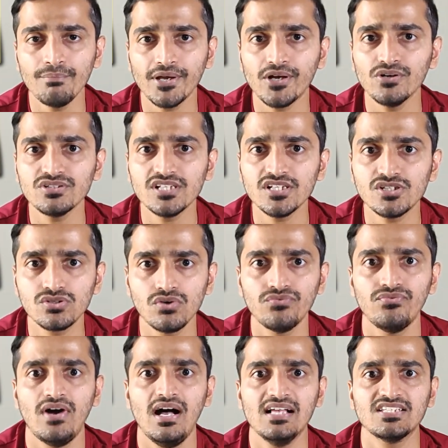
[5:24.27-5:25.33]
because it's so
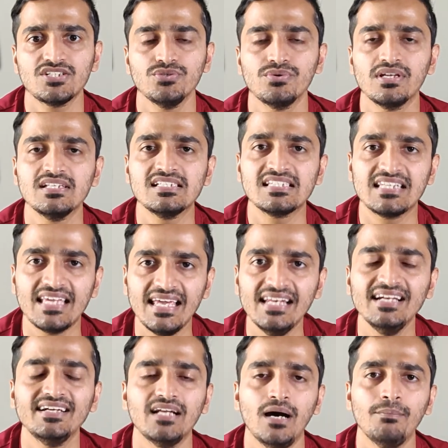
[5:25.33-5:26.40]
fast, you can
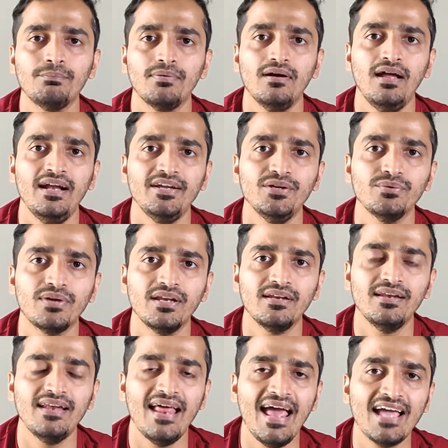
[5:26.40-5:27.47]
scale it up and you
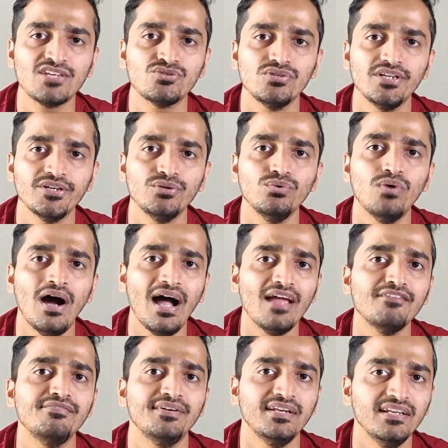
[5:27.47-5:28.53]
can actually do
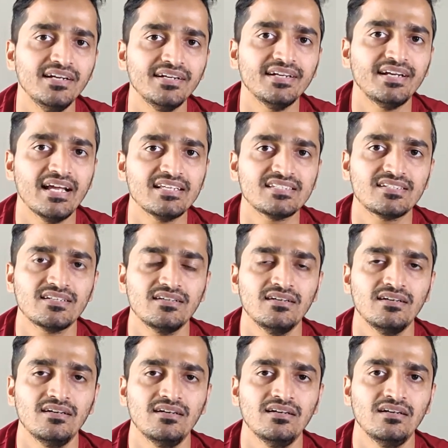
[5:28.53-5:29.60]
high fidelity
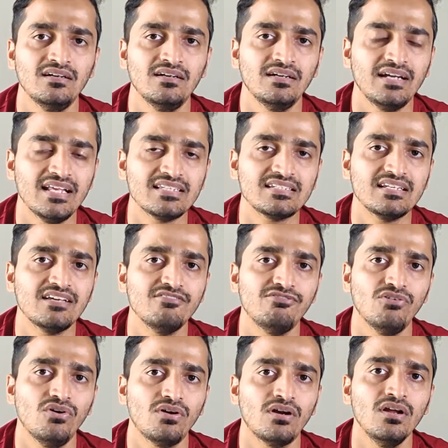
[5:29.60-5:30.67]
testing
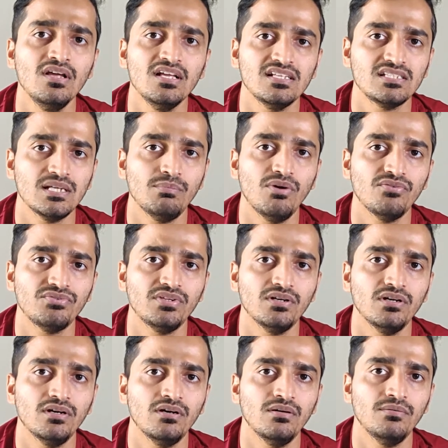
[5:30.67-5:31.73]
for some of
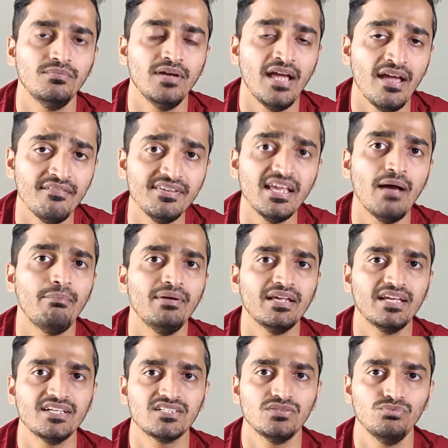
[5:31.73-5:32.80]
the heavy
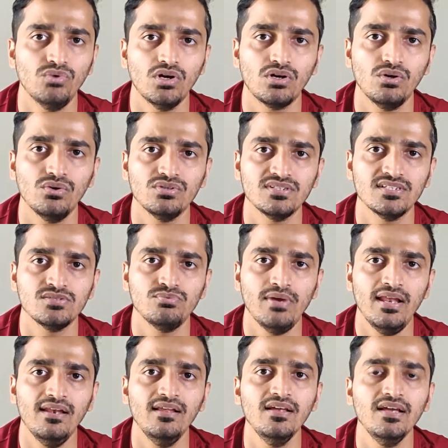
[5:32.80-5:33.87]
application workloads as
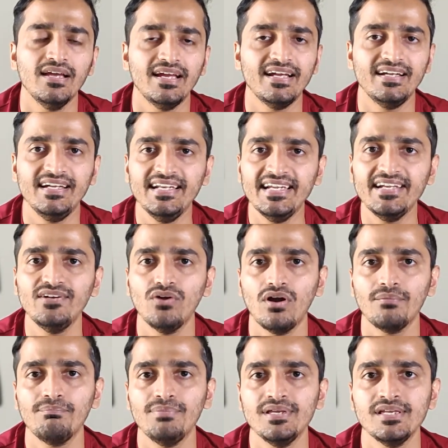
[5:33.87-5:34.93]
well. It need
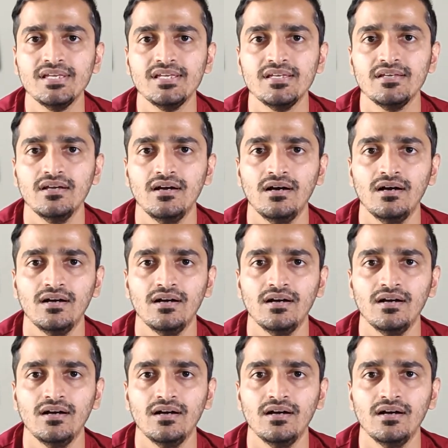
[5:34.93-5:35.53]
not be